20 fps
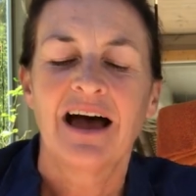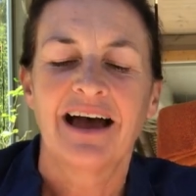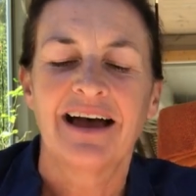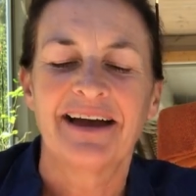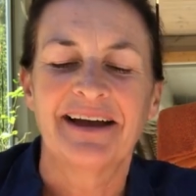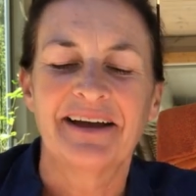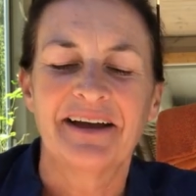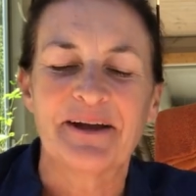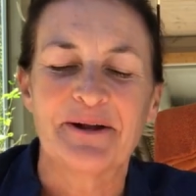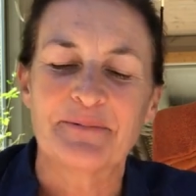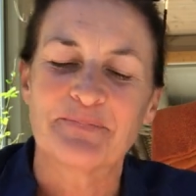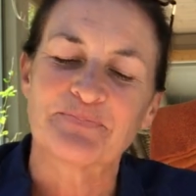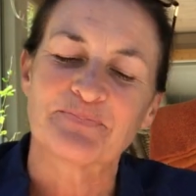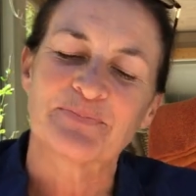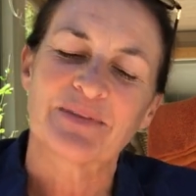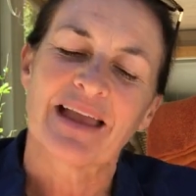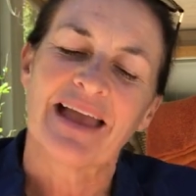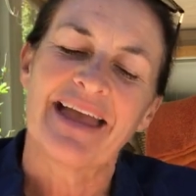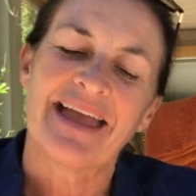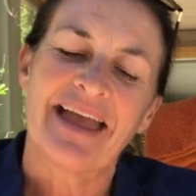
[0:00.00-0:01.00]

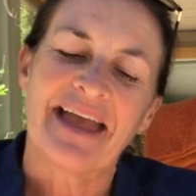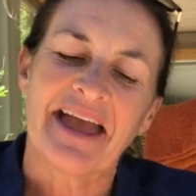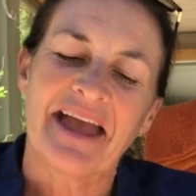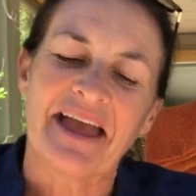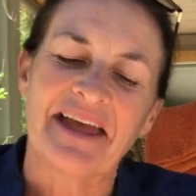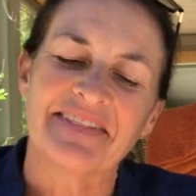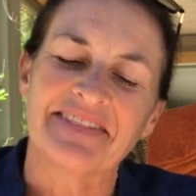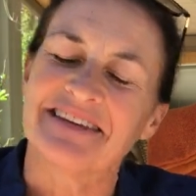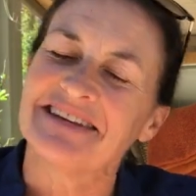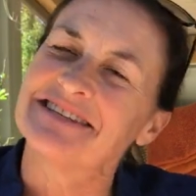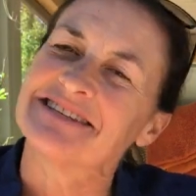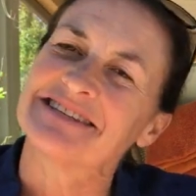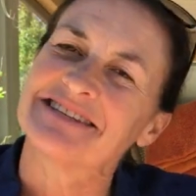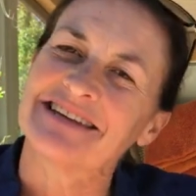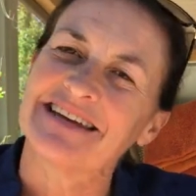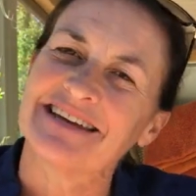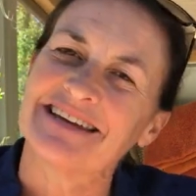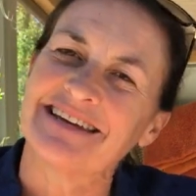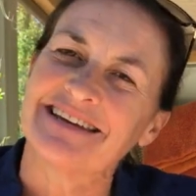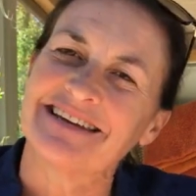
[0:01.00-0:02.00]
And
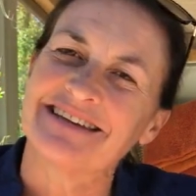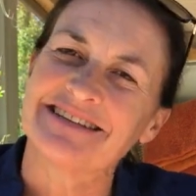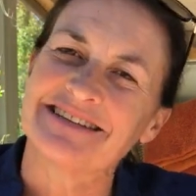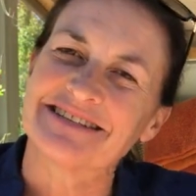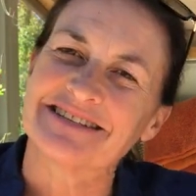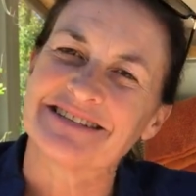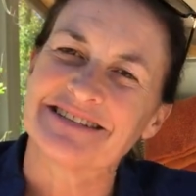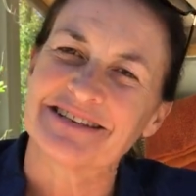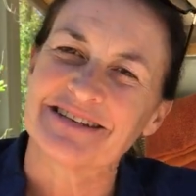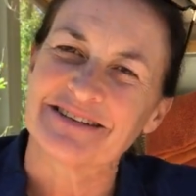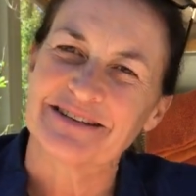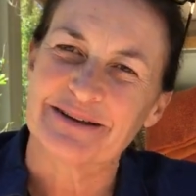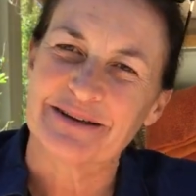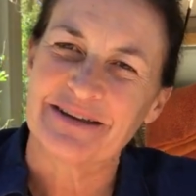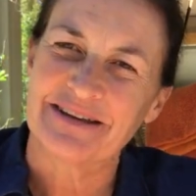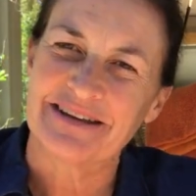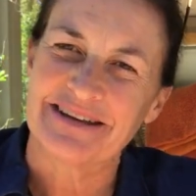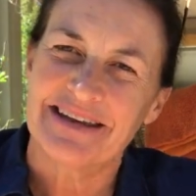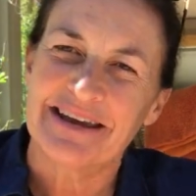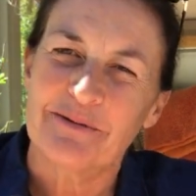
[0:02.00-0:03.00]
this is
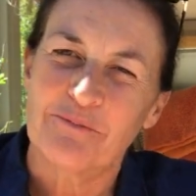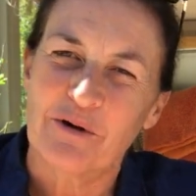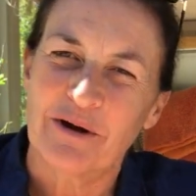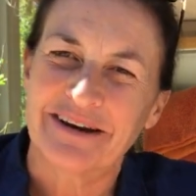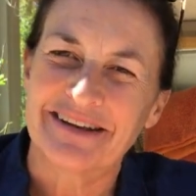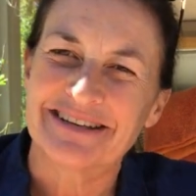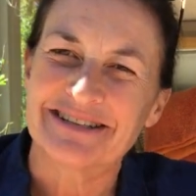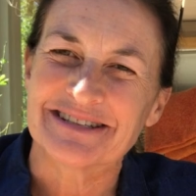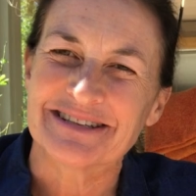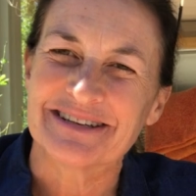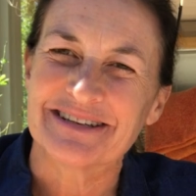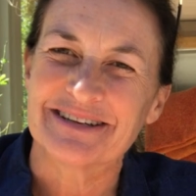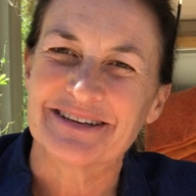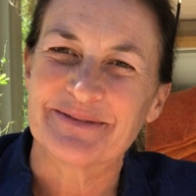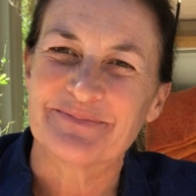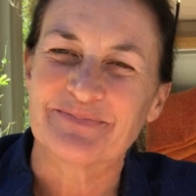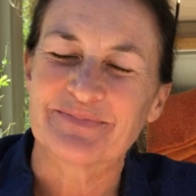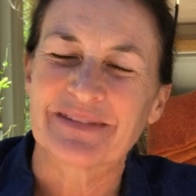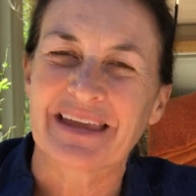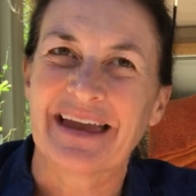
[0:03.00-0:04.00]
EM1 is
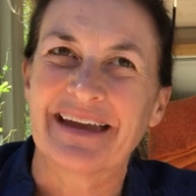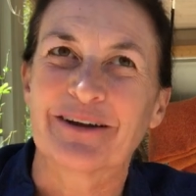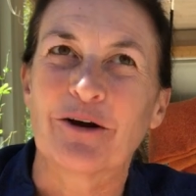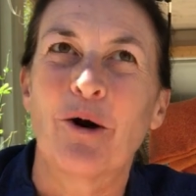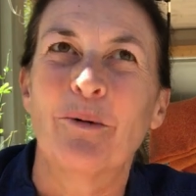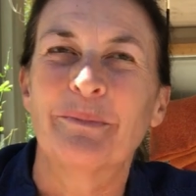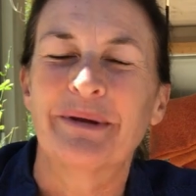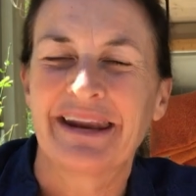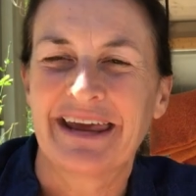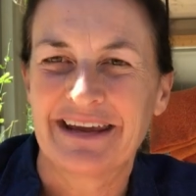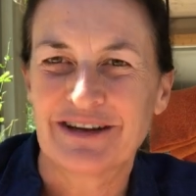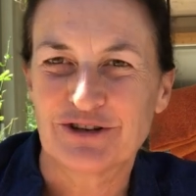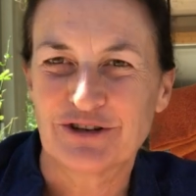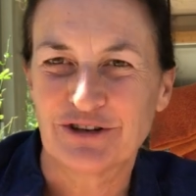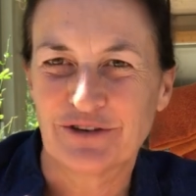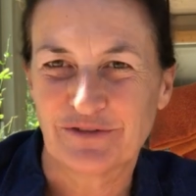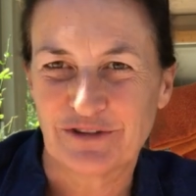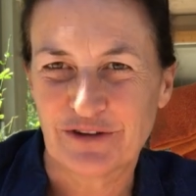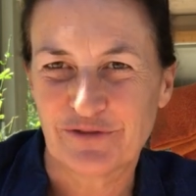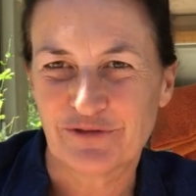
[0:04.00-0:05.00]
a
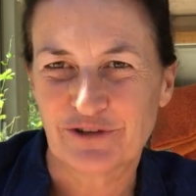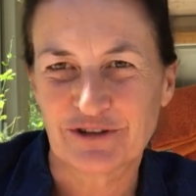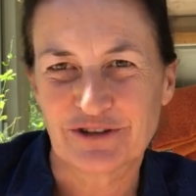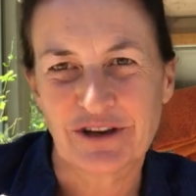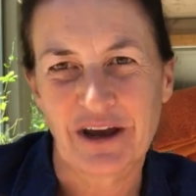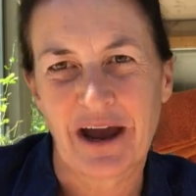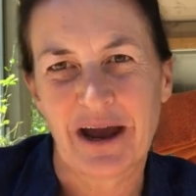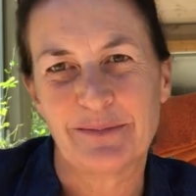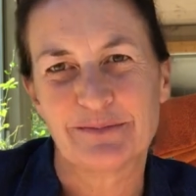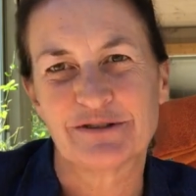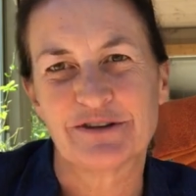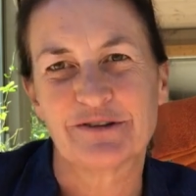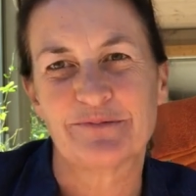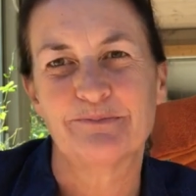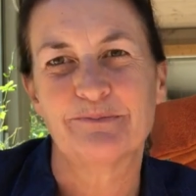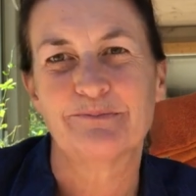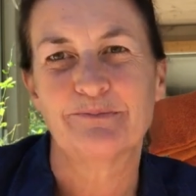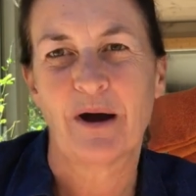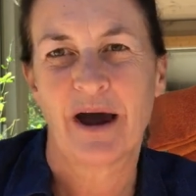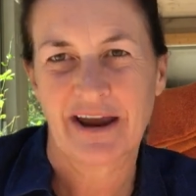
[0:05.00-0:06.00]
combination of different types
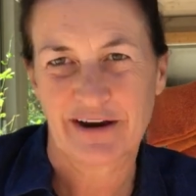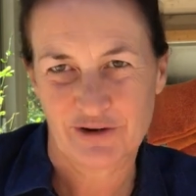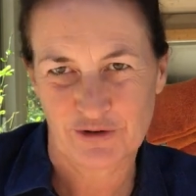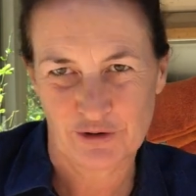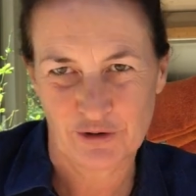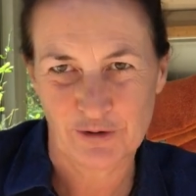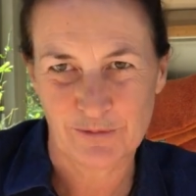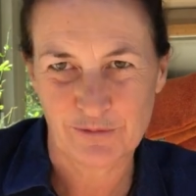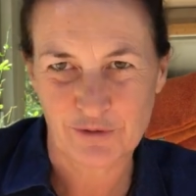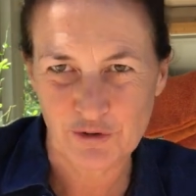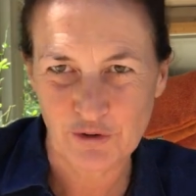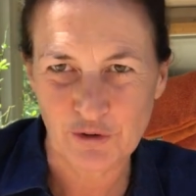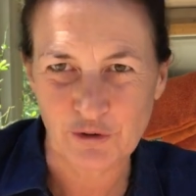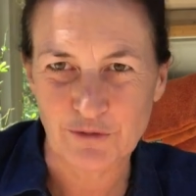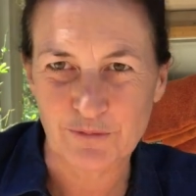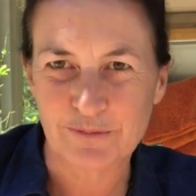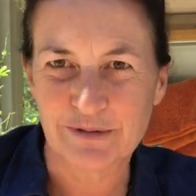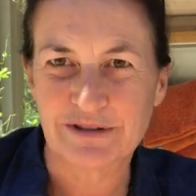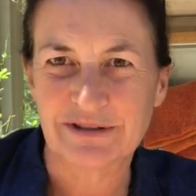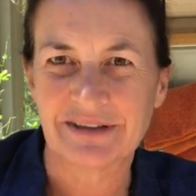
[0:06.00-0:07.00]
of microbe
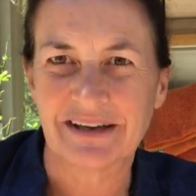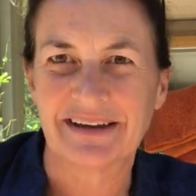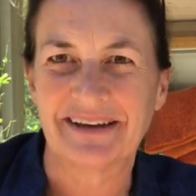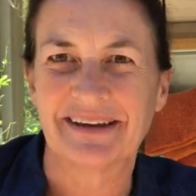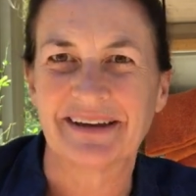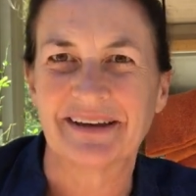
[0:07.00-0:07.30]
groups,